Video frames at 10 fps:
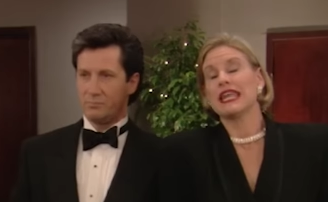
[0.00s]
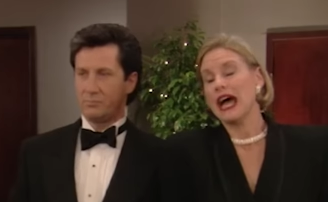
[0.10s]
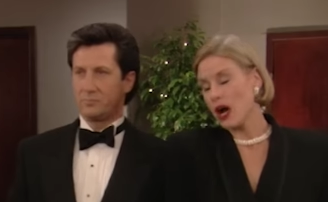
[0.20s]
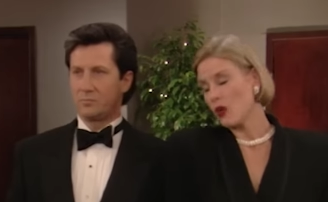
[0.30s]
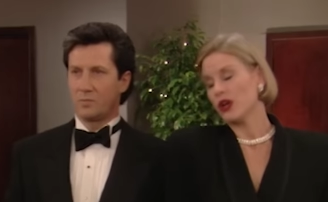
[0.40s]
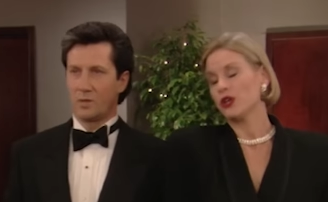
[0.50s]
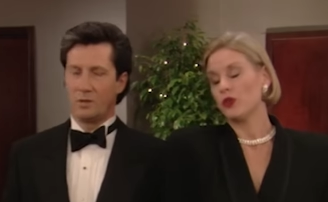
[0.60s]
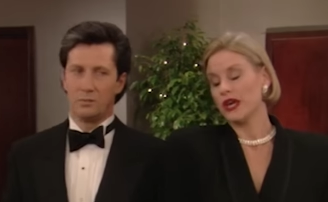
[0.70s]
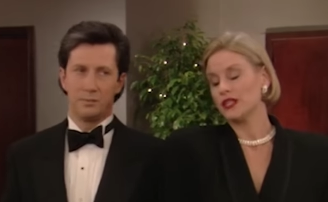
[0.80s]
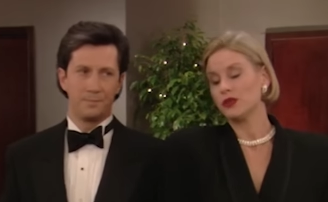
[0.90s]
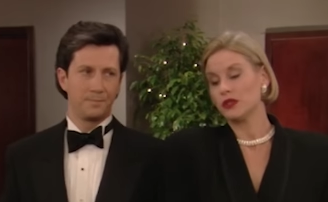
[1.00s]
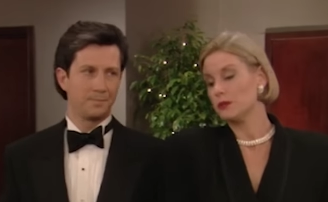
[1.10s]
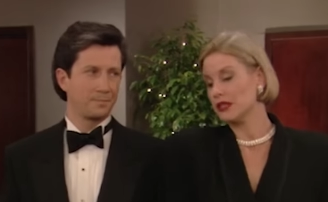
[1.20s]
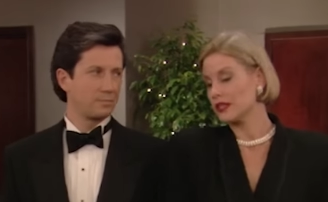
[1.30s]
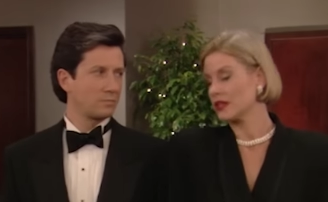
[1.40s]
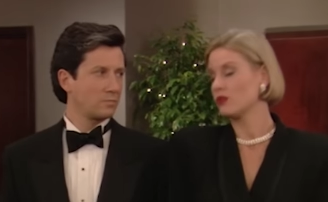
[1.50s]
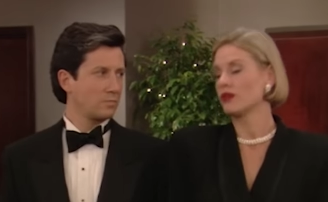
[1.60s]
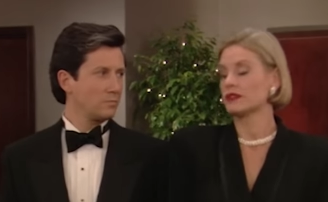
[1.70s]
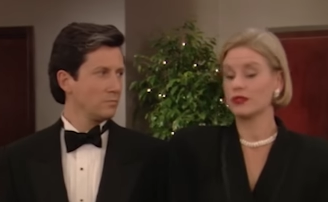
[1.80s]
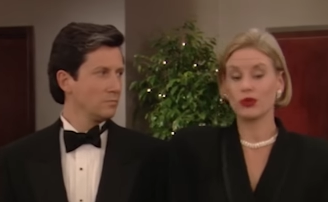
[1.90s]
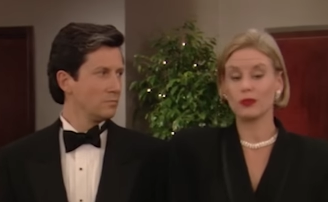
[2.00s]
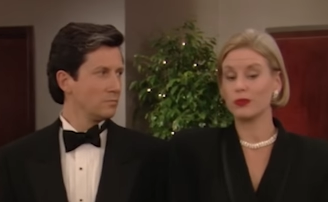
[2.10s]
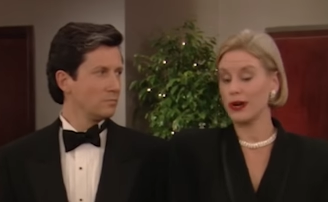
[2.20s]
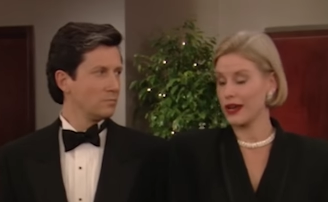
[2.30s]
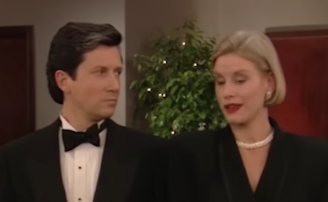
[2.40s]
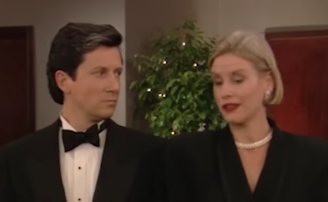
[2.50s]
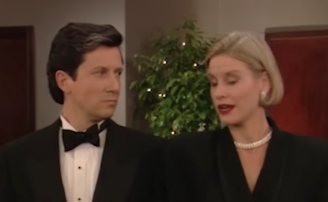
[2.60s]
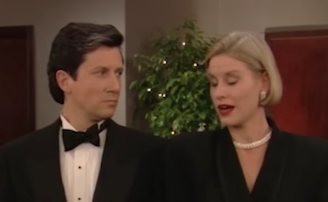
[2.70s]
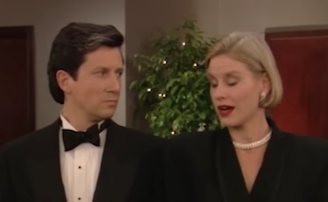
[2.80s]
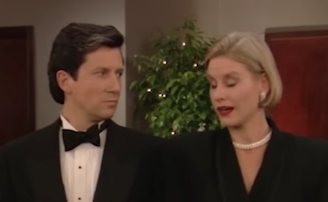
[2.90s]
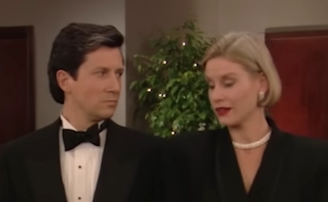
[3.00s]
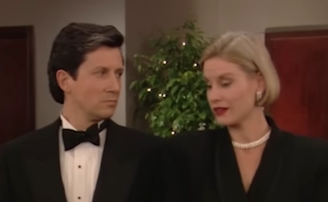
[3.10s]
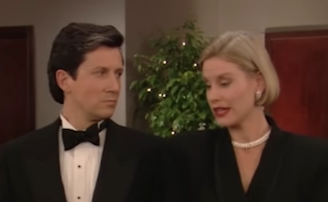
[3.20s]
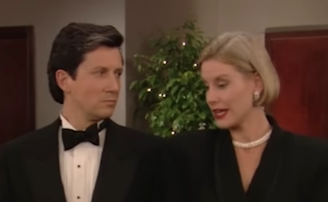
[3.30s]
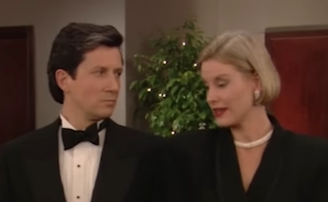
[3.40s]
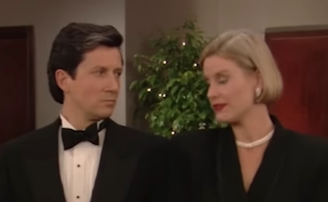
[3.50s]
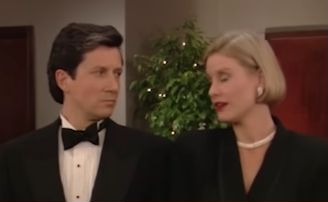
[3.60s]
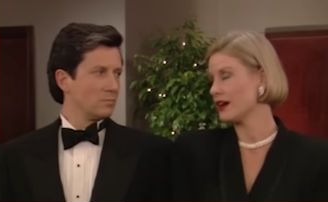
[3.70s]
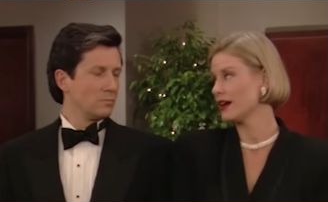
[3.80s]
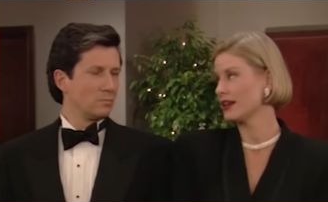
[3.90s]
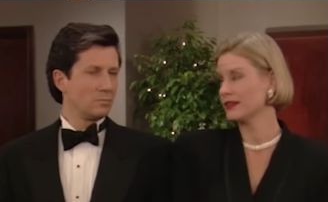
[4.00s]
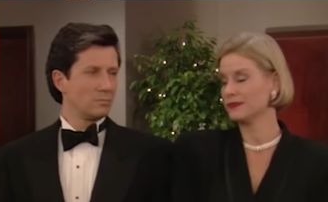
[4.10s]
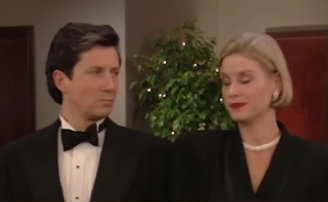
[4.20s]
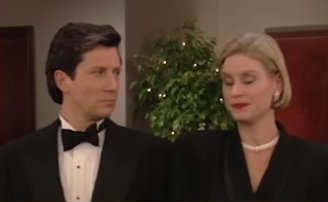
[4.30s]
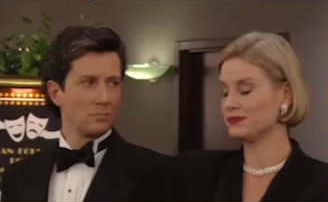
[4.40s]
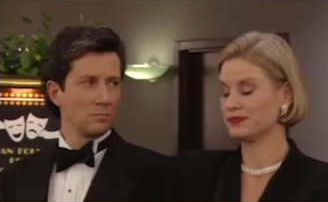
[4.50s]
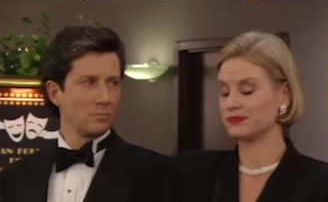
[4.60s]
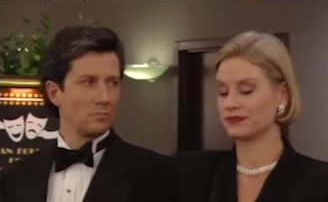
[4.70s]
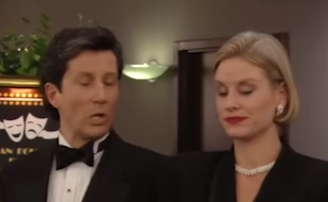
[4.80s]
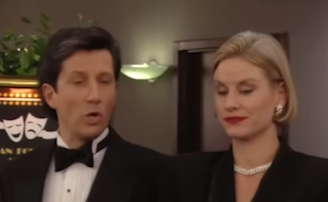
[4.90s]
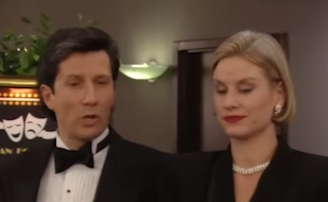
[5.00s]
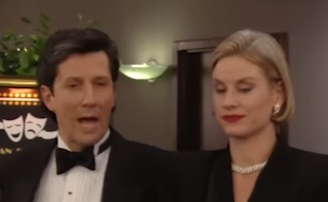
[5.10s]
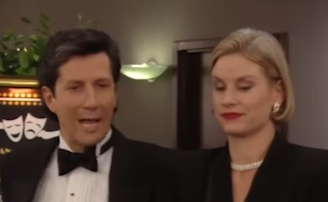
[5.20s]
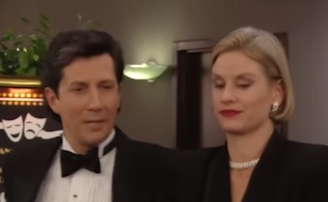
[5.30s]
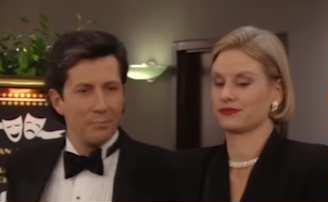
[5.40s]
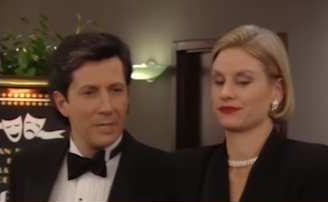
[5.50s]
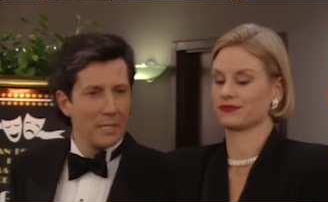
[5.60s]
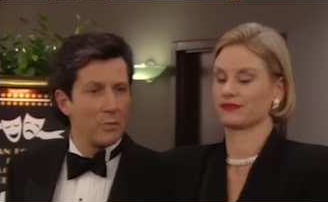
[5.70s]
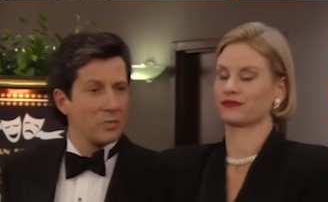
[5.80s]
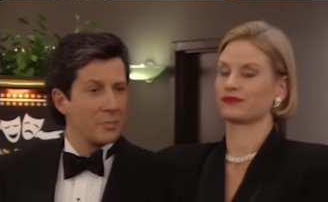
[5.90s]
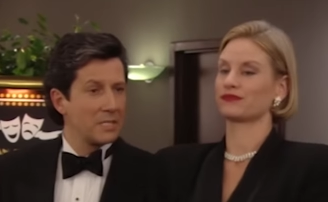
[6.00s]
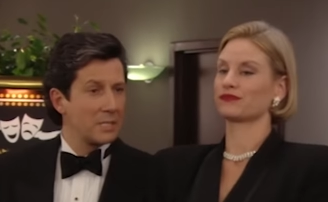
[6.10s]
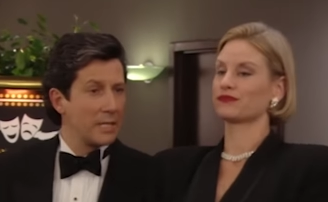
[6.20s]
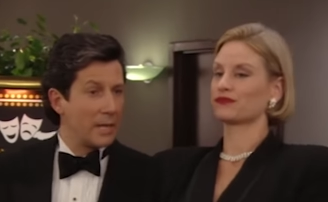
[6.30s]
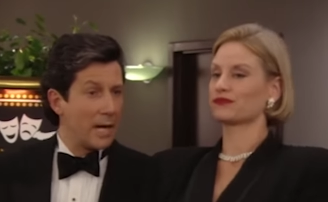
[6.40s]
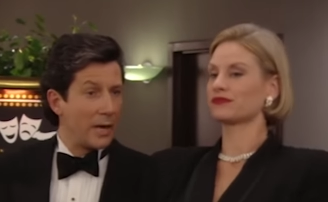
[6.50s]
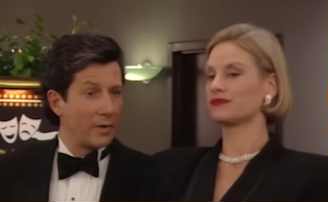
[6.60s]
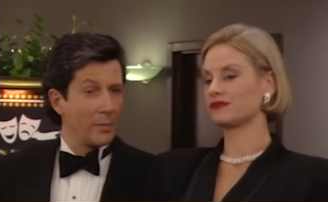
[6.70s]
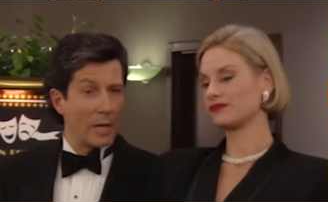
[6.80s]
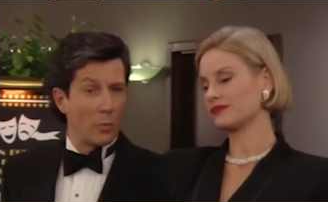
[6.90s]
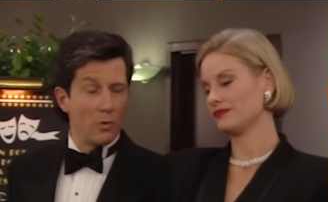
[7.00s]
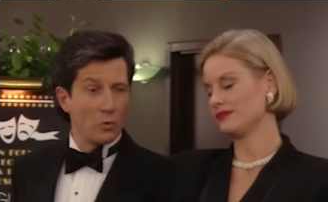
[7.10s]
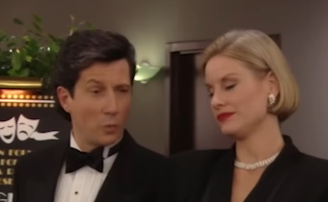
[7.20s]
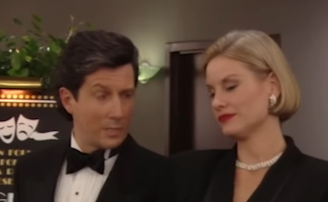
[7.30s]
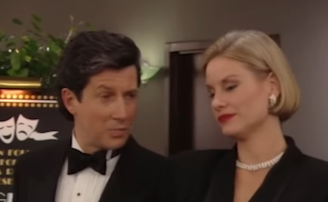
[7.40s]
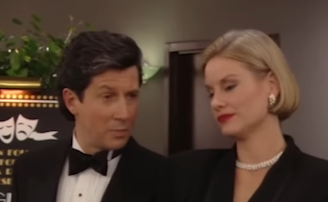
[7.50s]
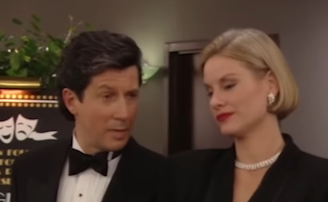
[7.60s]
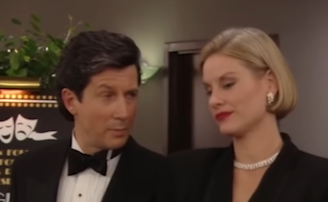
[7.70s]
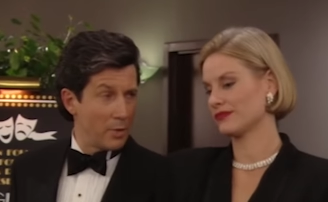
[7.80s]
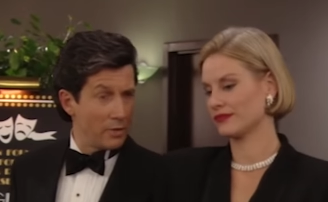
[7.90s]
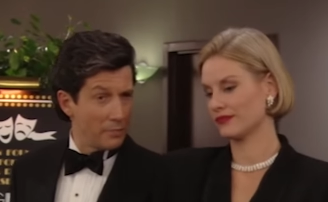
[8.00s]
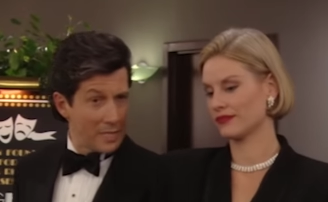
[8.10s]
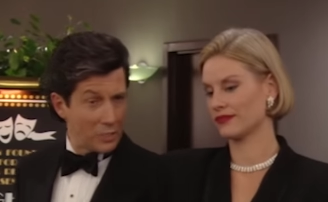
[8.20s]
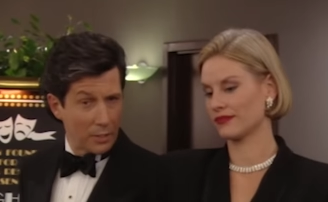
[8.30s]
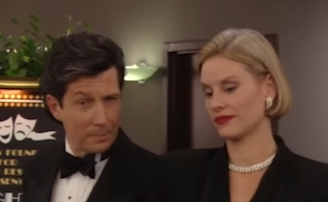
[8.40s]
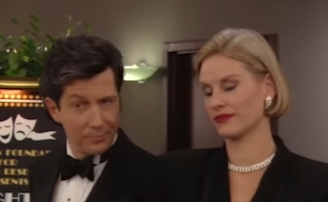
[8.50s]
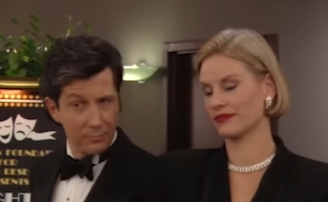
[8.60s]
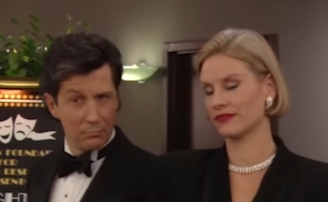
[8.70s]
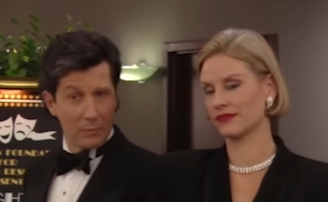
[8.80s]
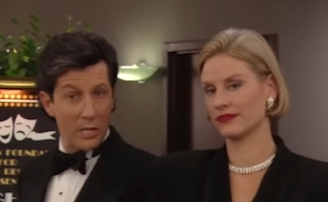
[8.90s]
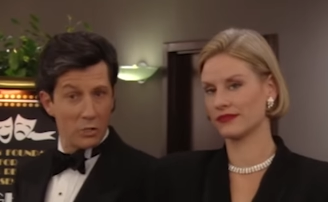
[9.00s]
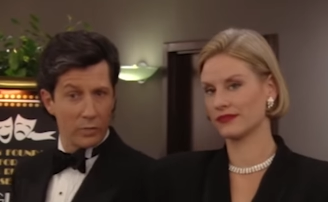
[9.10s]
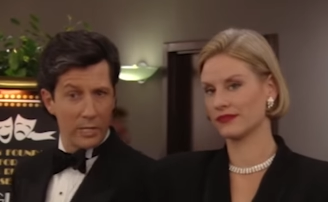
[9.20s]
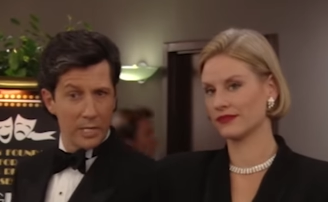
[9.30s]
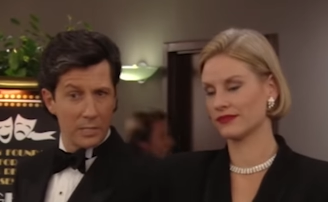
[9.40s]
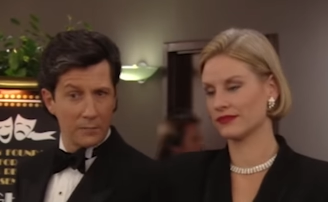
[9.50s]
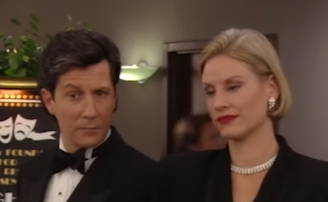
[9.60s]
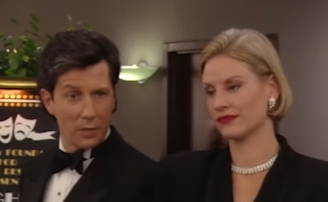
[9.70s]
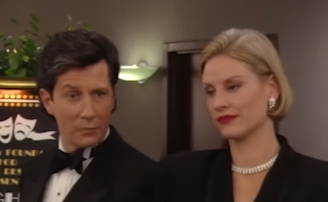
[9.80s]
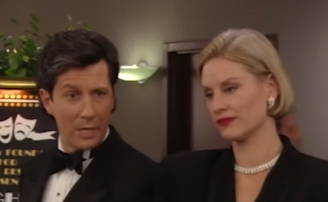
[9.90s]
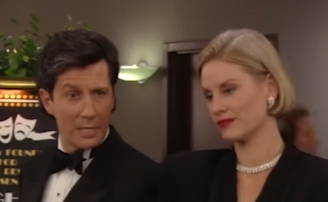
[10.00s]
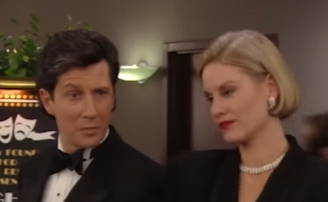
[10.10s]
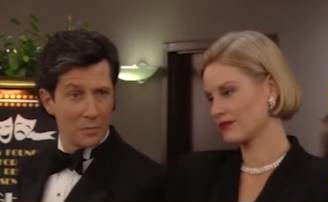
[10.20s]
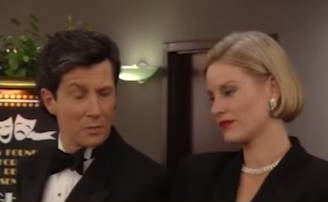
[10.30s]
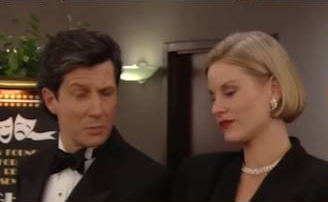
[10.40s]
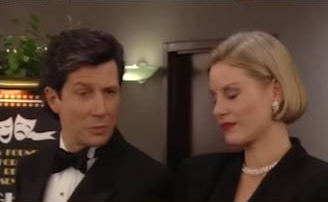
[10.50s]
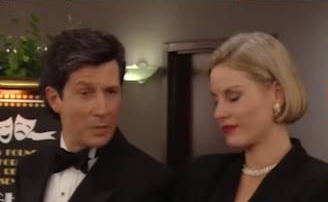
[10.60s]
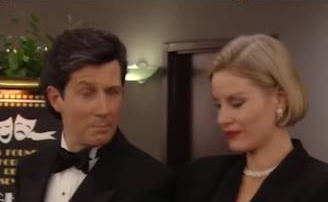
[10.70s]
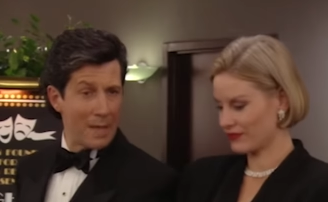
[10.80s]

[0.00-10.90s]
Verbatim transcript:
Speaker 1: now are you ready to admit that it wasn't your brain that hired Nanny Fine?
Speaker 2: Look, I'll admit it was a mistake hiring her, but I won't question my motivation. The history is full of relationships between